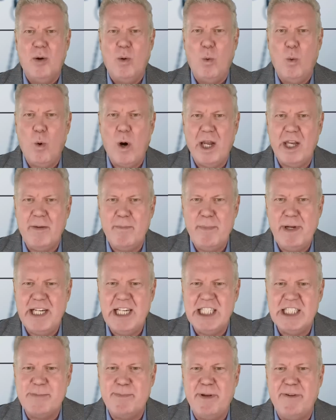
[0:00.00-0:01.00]
1
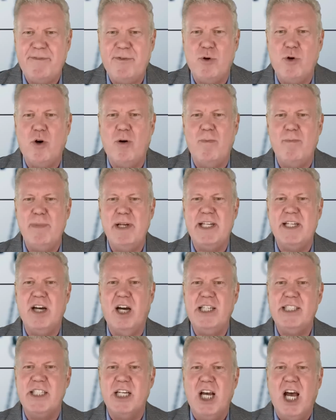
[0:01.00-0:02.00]
minute before
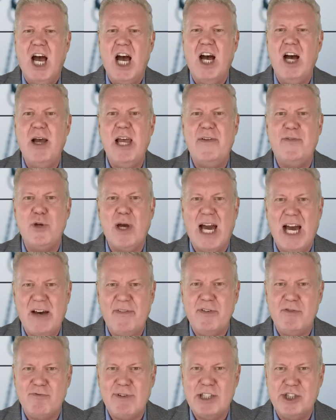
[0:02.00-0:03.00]
midnight. If you
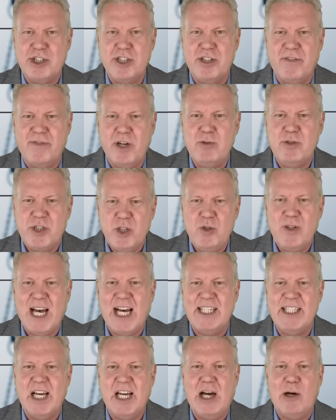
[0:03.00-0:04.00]
haven't registered to vote, do
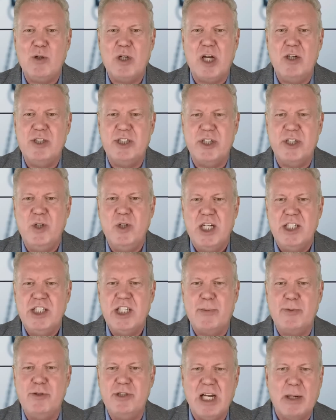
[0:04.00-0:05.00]
that now. Go to
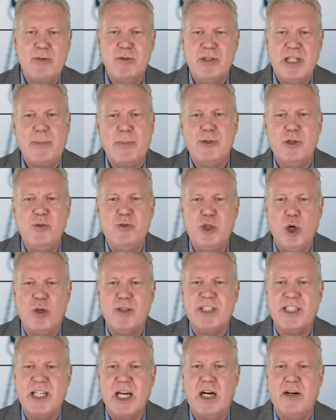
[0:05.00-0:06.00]

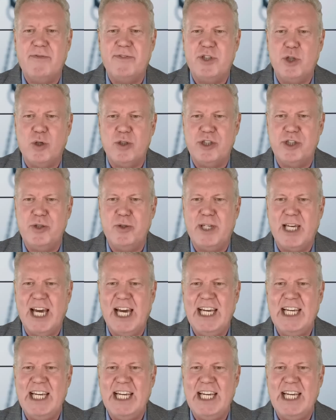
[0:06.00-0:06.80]
www.gov.uk/register